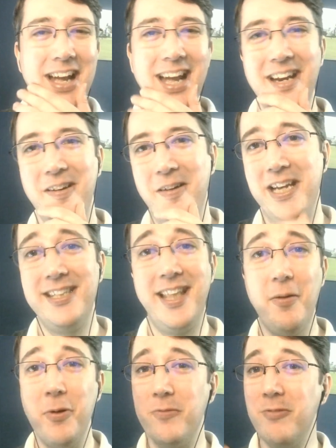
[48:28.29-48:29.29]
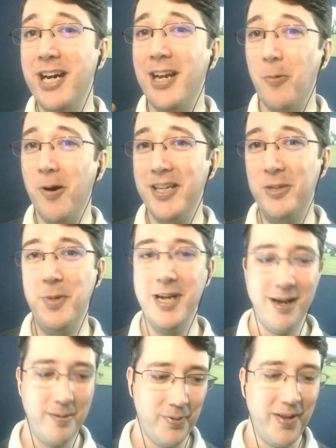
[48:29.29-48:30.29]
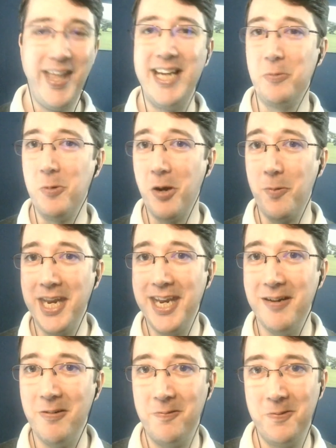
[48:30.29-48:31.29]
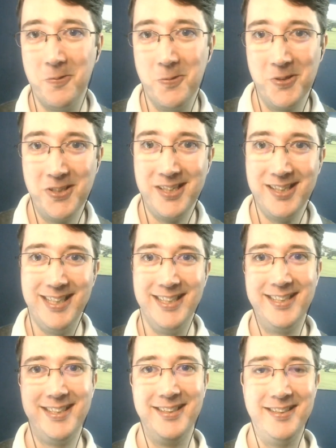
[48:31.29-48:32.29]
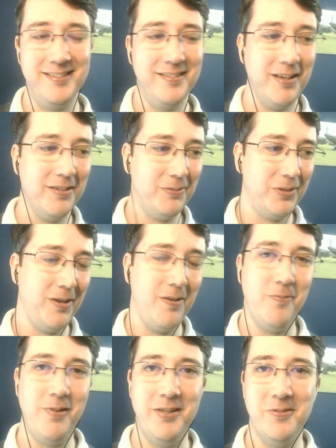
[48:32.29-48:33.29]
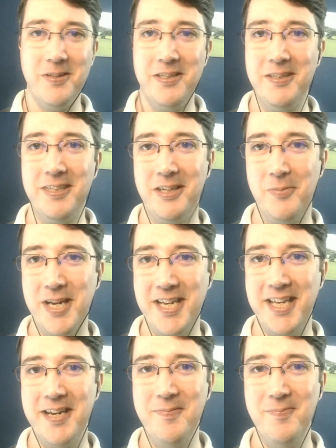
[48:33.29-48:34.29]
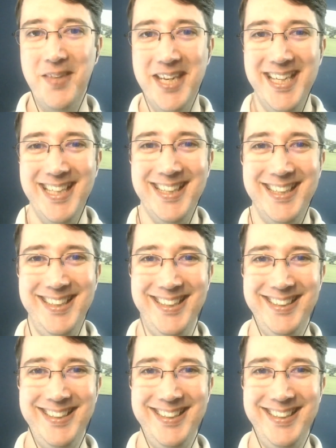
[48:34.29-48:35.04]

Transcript: Anyway, so that one really winds me up. And that's why we're here, of course, is to hopefully try and do something about that.